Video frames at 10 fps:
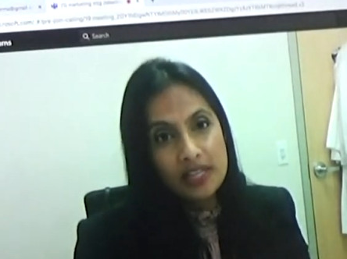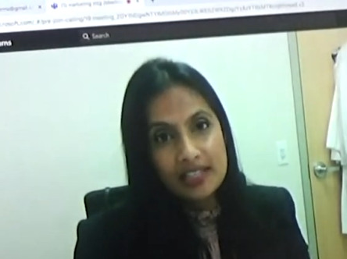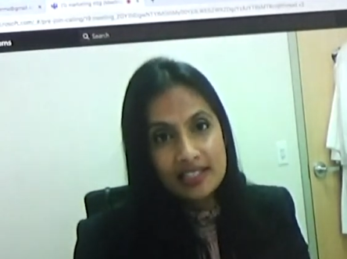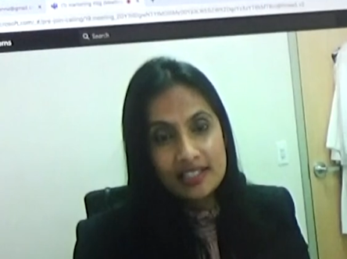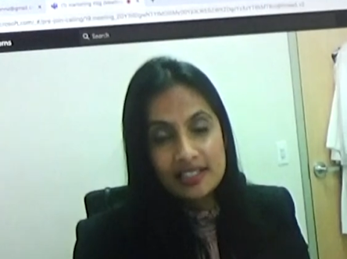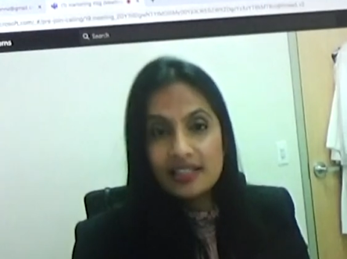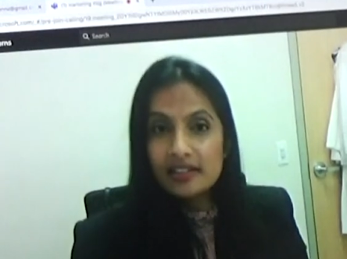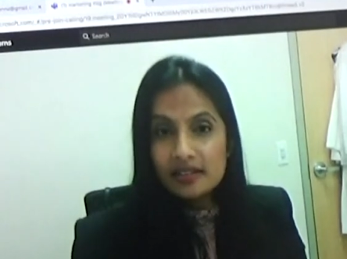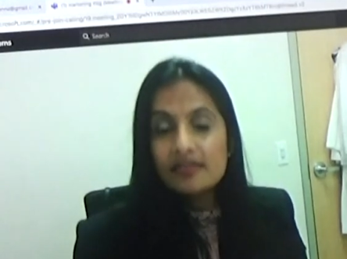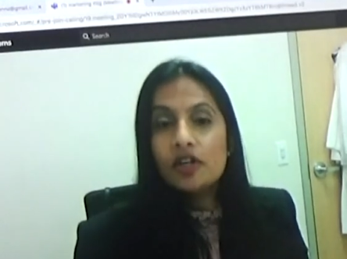as it's
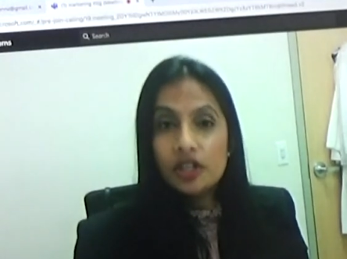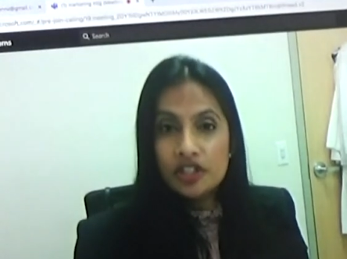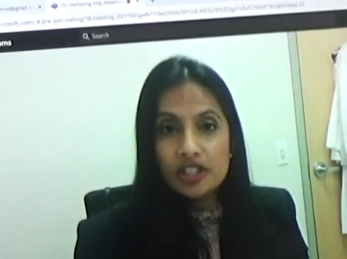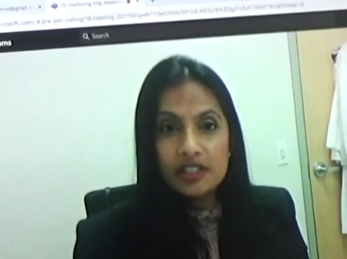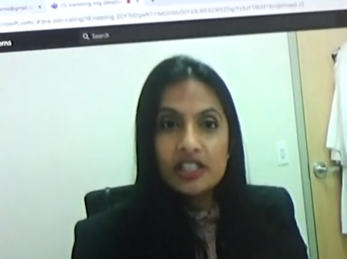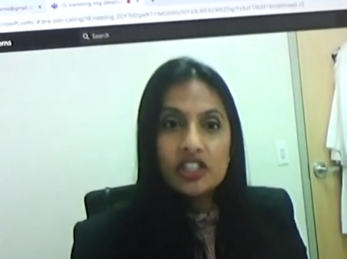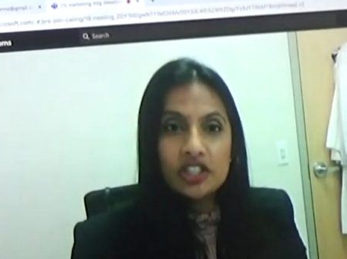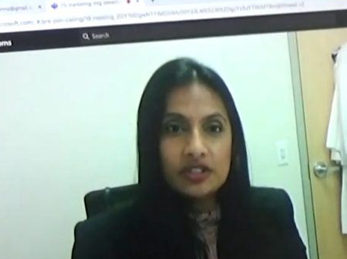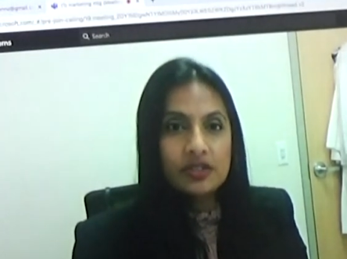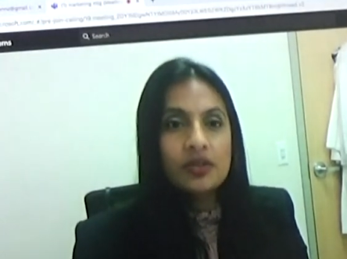an urgent
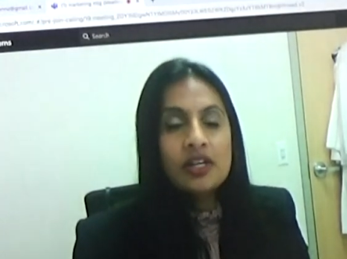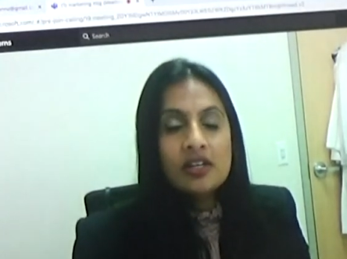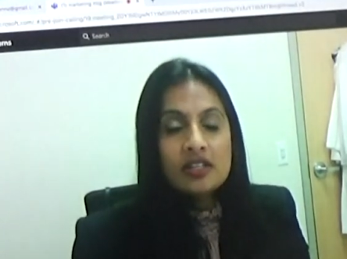issue.